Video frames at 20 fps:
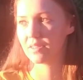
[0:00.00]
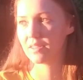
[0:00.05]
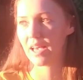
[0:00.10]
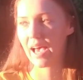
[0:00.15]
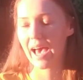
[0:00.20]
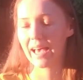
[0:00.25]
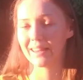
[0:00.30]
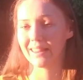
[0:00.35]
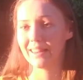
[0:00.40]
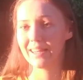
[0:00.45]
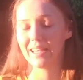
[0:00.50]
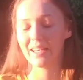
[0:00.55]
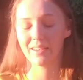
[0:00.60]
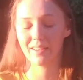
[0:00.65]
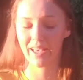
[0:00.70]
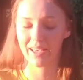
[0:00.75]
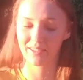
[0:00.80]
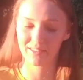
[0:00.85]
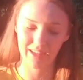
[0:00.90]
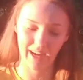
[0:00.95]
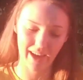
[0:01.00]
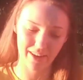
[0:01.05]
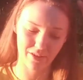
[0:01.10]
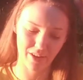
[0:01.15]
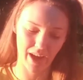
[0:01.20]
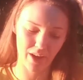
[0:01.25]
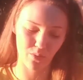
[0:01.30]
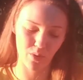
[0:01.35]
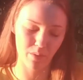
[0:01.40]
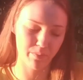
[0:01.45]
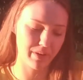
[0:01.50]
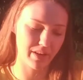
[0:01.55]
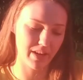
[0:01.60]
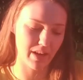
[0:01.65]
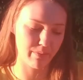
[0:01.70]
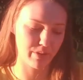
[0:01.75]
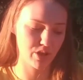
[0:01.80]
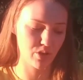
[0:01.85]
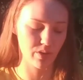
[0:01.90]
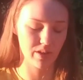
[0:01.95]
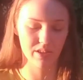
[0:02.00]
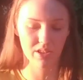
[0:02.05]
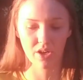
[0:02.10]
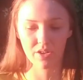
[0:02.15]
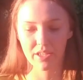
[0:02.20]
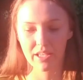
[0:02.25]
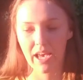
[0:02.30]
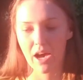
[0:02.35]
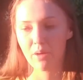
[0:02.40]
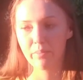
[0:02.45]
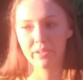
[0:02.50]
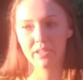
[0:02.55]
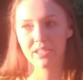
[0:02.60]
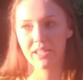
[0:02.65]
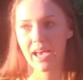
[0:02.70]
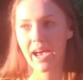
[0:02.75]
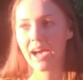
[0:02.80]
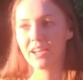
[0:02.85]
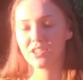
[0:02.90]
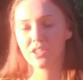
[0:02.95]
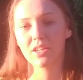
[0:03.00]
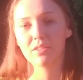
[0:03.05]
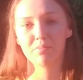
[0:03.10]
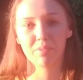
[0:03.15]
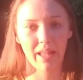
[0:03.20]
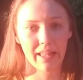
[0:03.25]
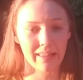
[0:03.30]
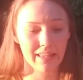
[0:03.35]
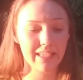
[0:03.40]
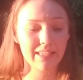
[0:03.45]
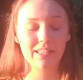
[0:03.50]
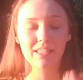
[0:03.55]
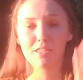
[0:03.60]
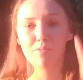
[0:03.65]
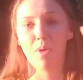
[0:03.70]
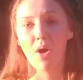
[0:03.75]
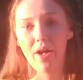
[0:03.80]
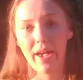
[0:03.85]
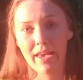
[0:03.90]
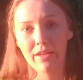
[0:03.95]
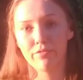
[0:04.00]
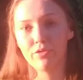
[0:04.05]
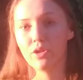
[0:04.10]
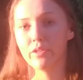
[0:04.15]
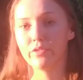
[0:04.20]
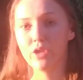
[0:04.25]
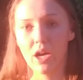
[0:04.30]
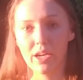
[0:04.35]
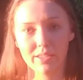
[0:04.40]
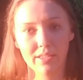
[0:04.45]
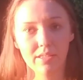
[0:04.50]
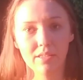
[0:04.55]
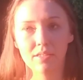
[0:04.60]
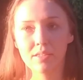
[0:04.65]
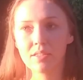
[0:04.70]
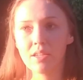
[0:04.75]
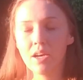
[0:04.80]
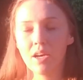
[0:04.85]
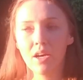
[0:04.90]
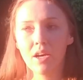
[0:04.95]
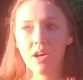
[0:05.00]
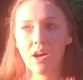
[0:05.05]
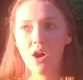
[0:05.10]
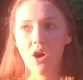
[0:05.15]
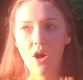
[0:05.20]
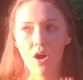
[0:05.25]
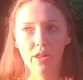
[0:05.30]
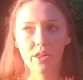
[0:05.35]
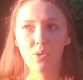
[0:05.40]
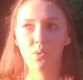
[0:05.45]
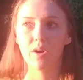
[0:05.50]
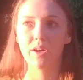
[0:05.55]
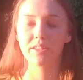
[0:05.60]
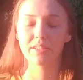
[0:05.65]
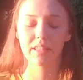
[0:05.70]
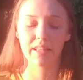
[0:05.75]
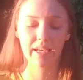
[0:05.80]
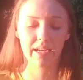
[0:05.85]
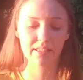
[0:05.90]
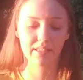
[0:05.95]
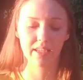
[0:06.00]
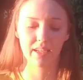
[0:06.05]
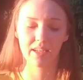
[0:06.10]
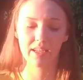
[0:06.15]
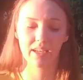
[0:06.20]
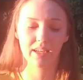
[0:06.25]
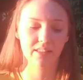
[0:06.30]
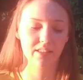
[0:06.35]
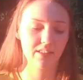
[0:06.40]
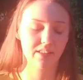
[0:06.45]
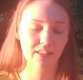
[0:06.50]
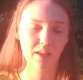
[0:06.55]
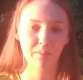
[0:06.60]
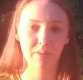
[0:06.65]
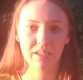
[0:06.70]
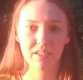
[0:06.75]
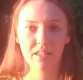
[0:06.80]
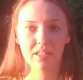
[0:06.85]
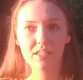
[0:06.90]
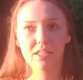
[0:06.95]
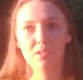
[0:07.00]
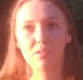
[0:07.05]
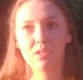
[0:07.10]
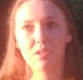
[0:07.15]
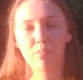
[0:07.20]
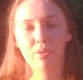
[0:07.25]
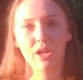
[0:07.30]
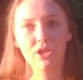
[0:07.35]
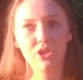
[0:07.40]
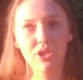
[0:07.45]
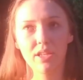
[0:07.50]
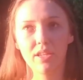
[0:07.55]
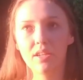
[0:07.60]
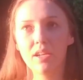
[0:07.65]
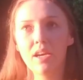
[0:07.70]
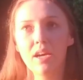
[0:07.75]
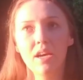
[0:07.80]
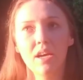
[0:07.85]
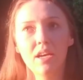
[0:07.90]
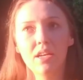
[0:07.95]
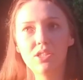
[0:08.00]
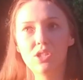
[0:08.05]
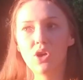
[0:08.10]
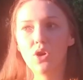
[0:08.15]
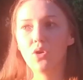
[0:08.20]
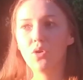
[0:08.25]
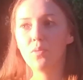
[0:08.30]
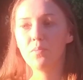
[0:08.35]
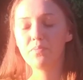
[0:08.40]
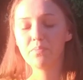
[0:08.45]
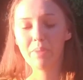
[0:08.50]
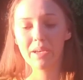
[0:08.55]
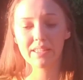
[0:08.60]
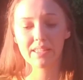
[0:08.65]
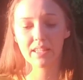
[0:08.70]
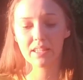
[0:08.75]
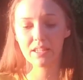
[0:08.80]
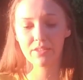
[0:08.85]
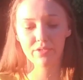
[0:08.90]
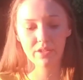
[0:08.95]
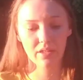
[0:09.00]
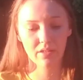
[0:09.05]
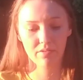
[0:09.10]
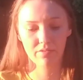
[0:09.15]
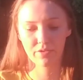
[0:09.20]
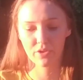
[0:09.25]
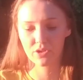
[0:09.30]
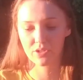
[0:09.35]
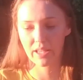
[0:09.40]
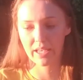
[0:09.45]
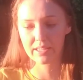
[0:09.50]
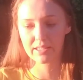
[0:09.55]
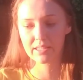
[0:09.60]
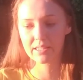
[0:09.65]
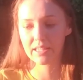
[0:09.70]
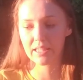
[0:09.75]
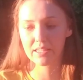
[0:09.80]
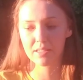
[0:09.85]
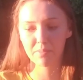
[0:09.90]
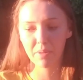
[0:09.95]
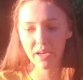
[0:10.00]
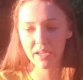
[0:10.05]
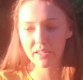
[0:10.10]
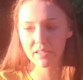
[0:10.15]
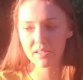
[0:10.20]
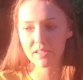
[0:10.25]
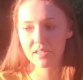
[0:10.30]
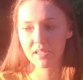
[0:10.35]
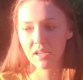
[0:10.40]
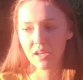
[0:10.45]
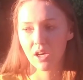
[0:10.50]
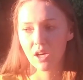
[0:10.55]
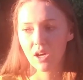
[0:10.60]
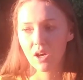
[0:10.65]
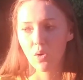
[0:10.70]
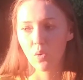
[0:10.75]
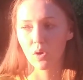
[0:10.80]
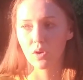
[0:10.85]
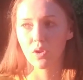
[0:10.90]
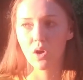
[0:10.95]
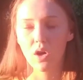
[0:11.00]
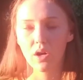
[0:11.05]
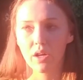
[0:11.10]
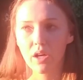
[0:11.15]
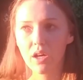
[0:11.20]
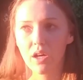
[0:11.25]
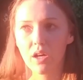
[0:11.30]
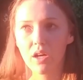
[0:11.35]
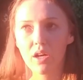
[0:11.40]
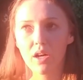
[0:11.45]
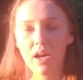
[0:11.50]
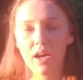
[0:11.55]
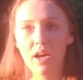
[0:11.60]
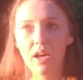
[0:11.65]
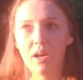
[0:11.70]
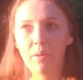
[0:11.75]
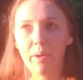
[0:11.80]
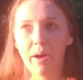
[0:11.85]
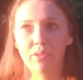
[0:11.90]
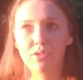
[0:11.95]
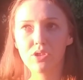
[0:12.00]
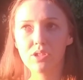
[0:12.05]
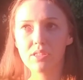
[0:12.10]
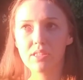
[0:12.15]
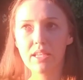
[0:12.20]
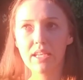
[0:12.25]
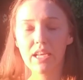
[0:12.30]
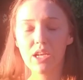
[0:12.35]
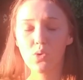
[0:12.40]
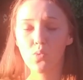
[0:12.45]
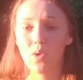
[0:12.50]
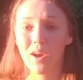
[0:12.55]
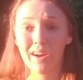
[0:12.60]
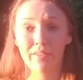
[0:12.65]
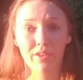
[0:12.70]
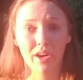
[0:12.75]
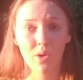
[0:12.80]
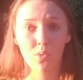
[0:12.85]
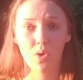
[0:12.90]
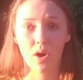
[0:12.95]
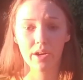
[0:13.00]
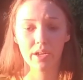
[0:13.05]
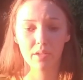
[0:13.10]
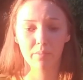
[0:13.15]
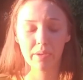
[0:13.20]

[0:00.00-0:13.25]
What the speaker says: at least, like, I don't want to put a number to it, it's hard to count, but it's like I took at least a small handful of losses all at once. And like I said, it had sent me into this depression. So basically for the first like 6 months or longer, I was just eating whatever I wanted,